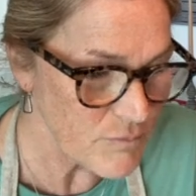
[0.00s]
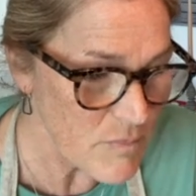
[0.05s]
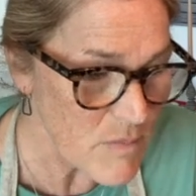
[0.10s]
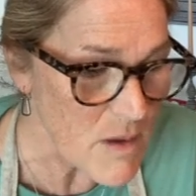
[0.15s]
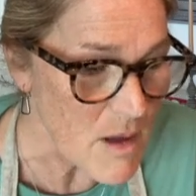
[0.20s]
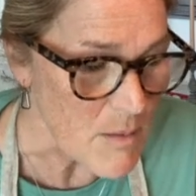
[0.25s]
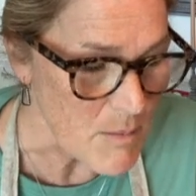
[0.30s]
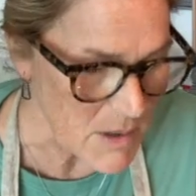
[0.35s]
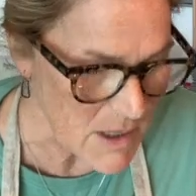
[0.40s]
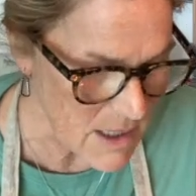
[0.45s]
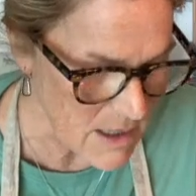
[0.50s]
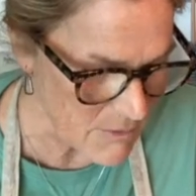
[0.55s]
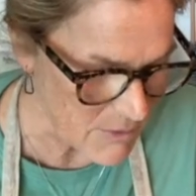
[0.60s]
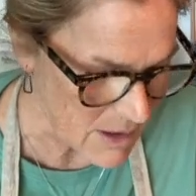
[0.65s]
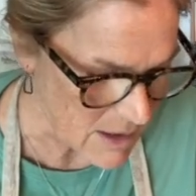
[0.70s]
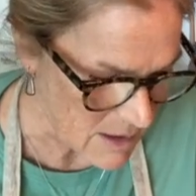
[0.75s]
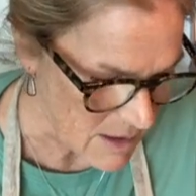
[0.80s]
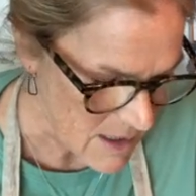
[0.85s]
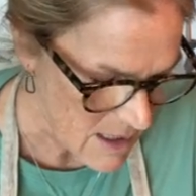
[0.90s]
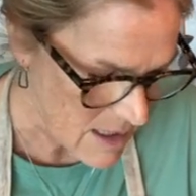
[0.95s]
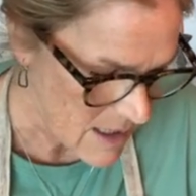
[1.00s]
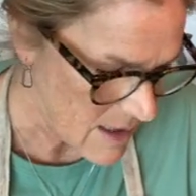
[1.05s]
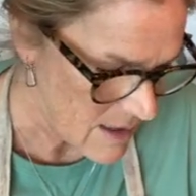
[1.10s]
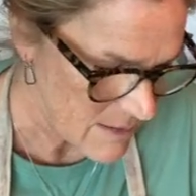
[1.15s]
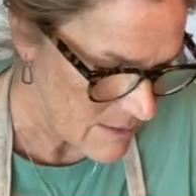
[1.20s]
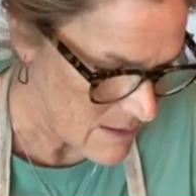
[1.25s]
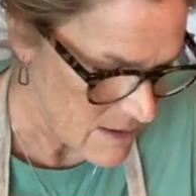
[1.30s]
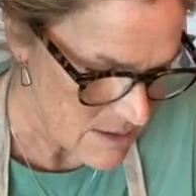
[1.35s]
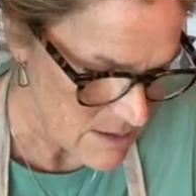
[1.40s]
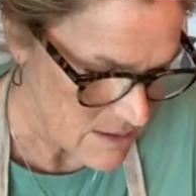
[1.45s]
But anyway,
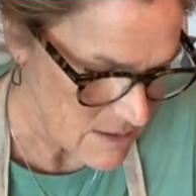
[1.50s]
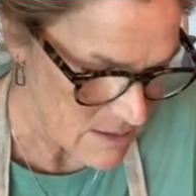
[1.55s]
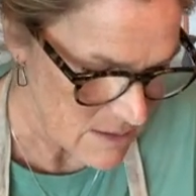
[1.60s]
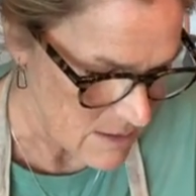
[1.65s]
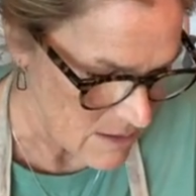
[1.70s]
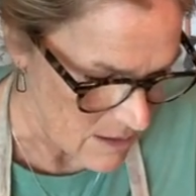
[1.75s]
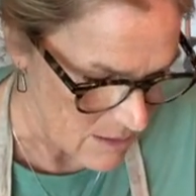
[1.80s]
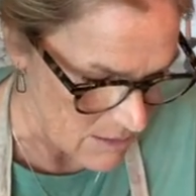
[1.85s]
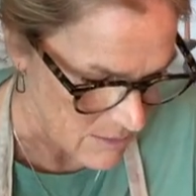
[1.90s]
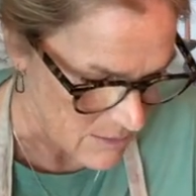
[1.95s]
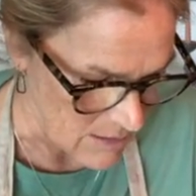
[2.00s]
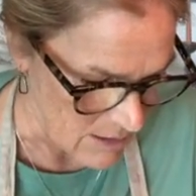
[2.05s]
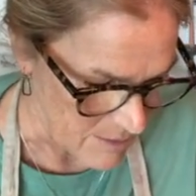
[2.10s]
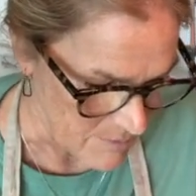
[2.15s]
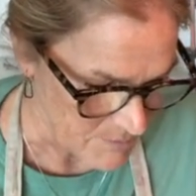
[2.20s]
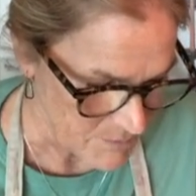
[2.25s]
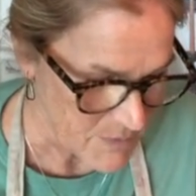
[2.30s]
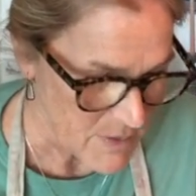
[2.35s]
that's another thing.